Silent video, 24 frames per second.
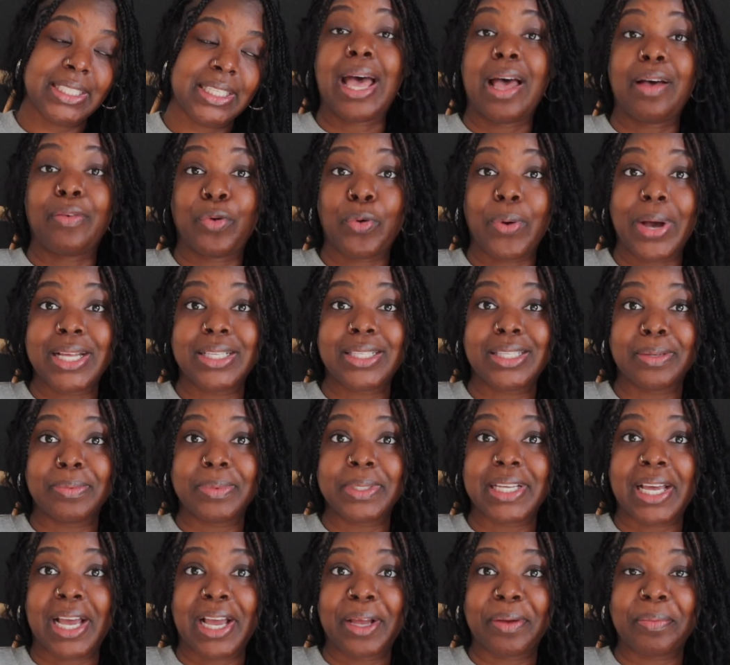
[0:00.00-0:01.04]
I have quite some
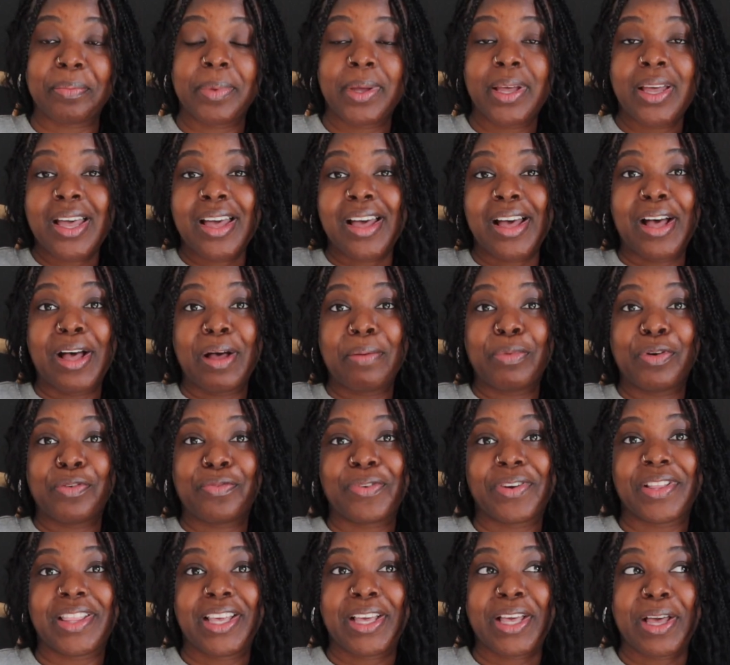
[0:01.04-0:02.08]
time
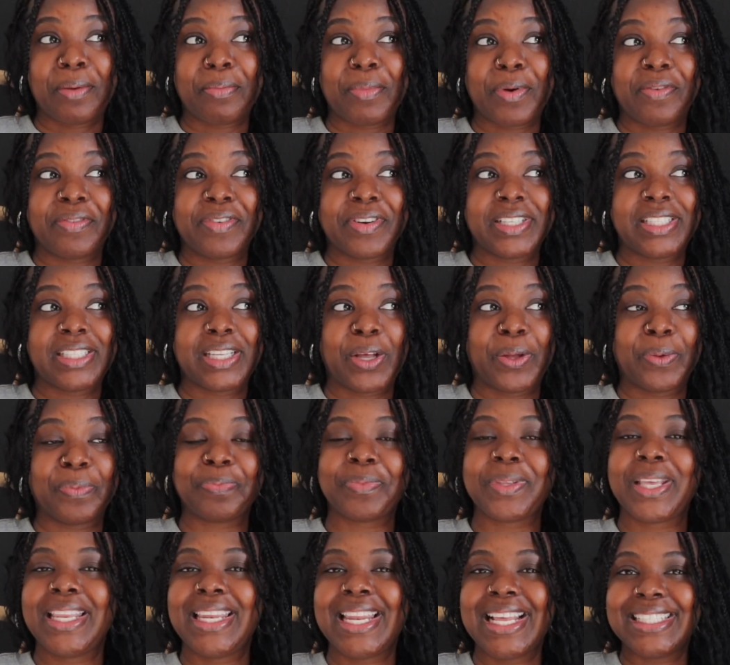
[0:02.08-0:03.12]
before they come over, so
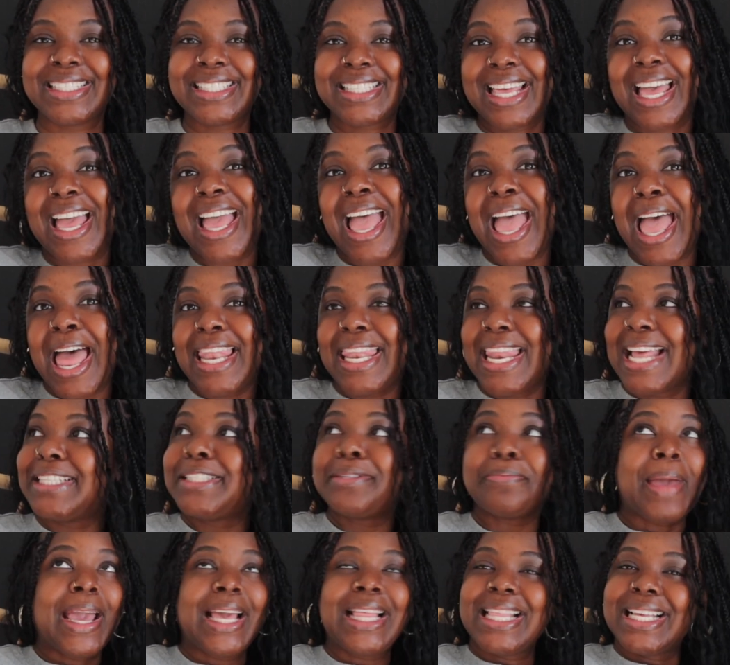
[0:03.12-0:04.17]
let's
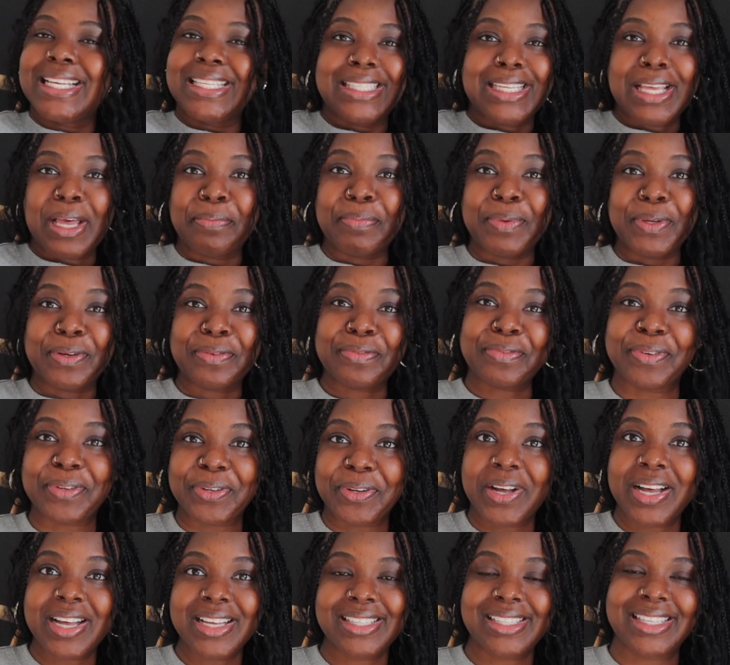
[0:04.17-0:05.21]
make this a
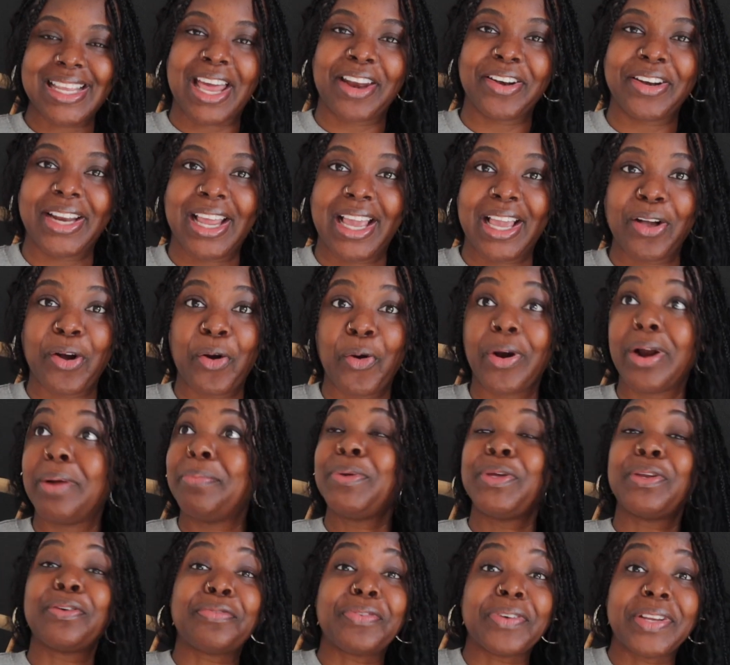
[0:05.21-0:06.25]
beautiful Saturday, or a
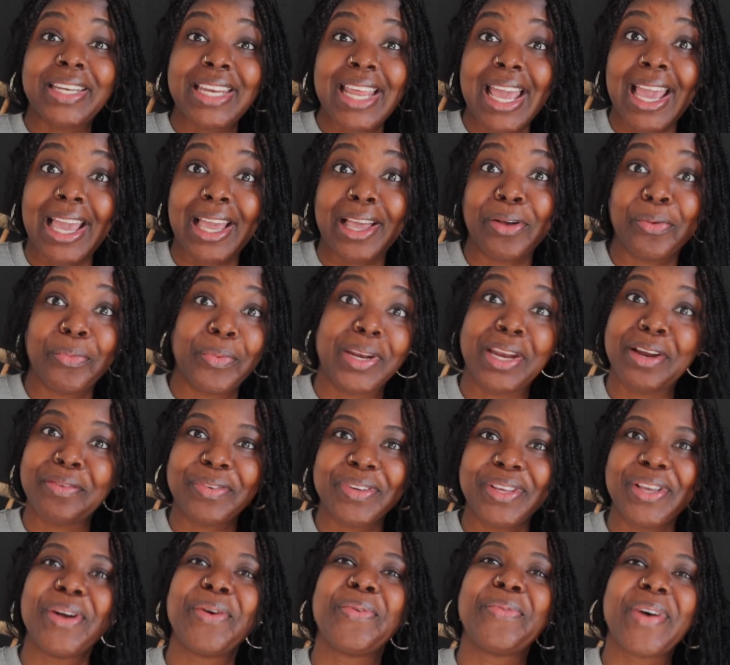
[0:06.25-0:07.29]
beautiful day whenever
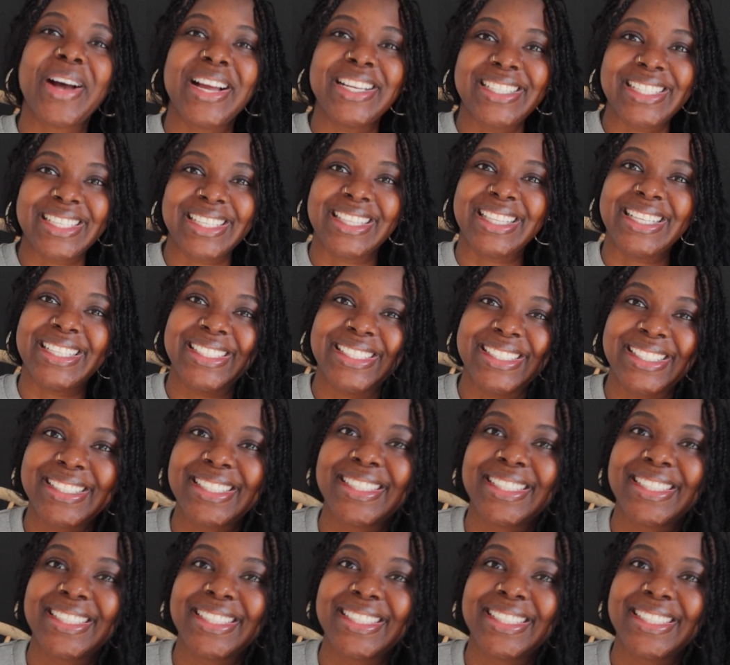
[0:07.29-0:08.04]
you're watching this.